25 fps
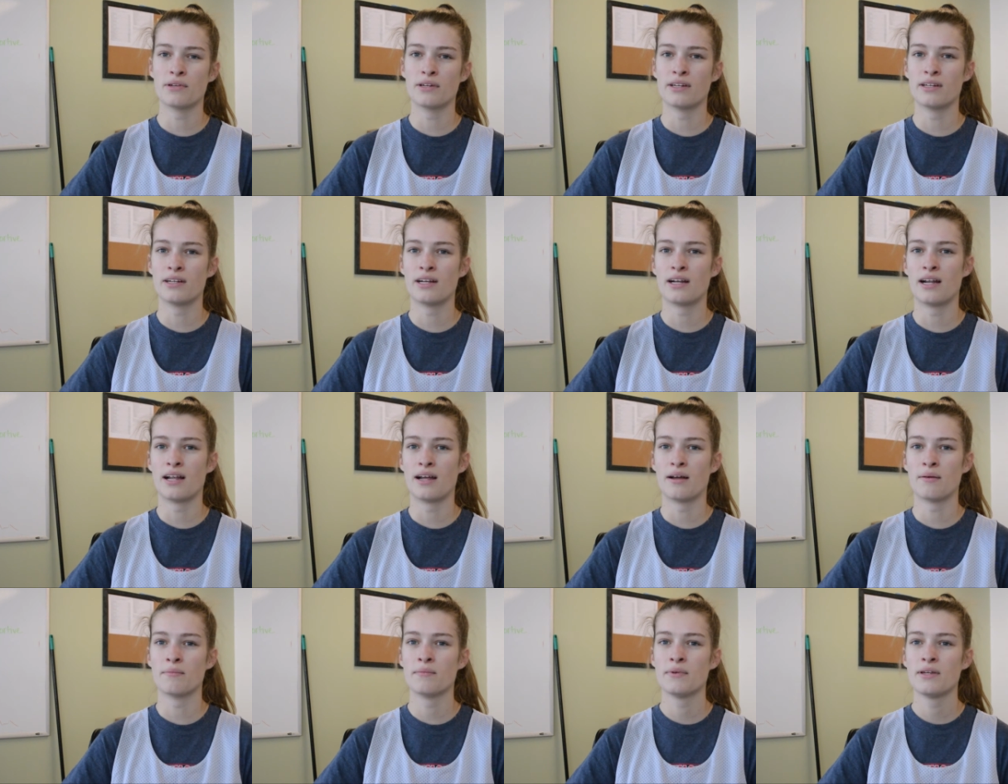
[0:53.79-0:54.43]
but
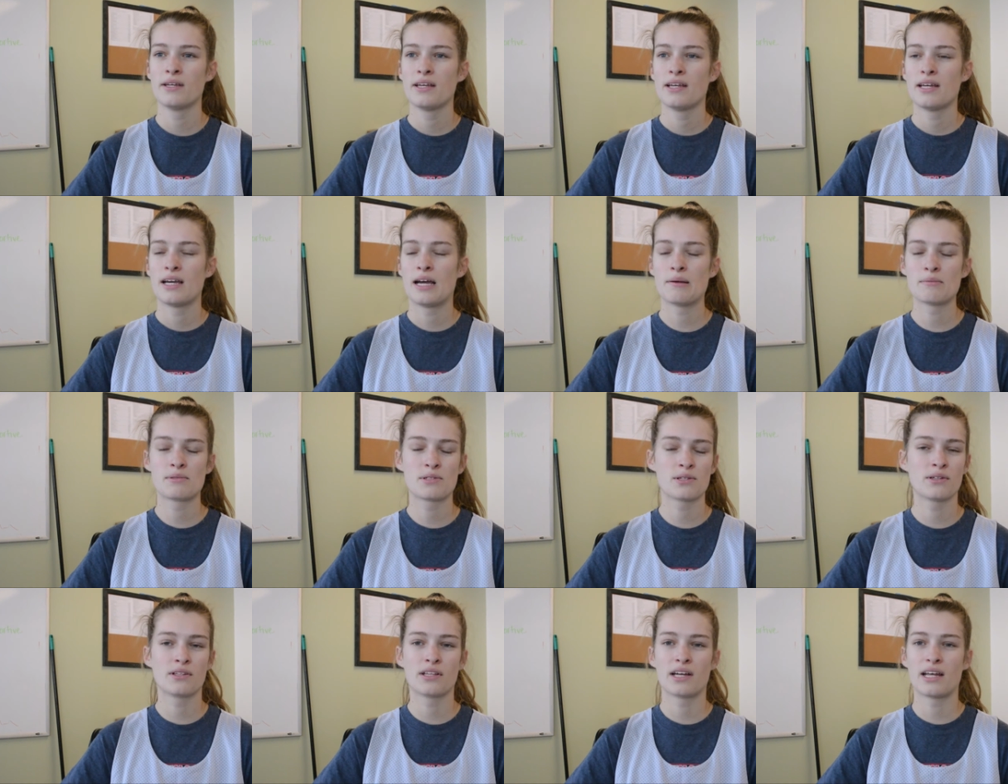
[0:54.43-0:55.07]
um,
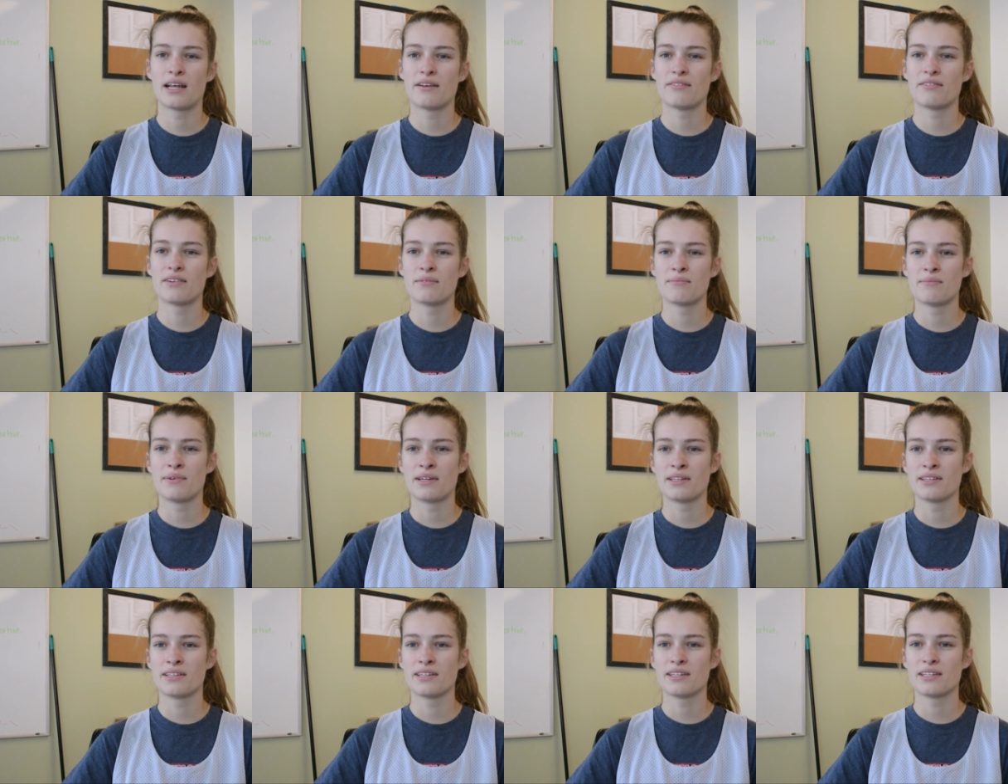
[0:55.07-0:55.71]
I'm so glad I
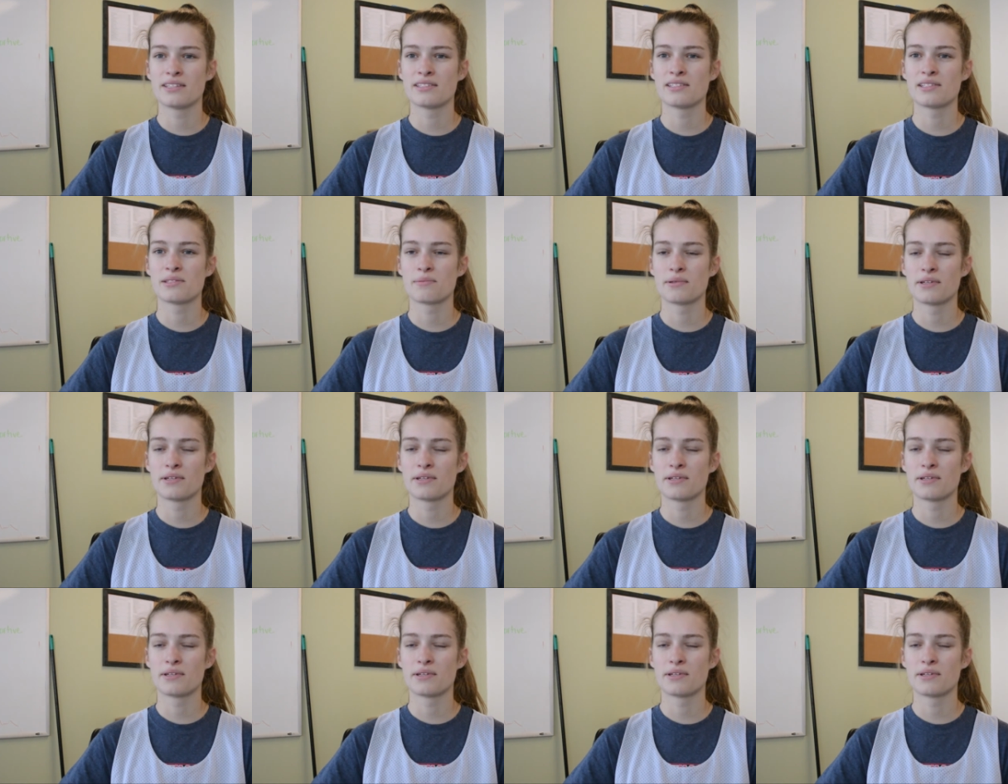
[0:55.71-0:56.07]
found Bentley because it's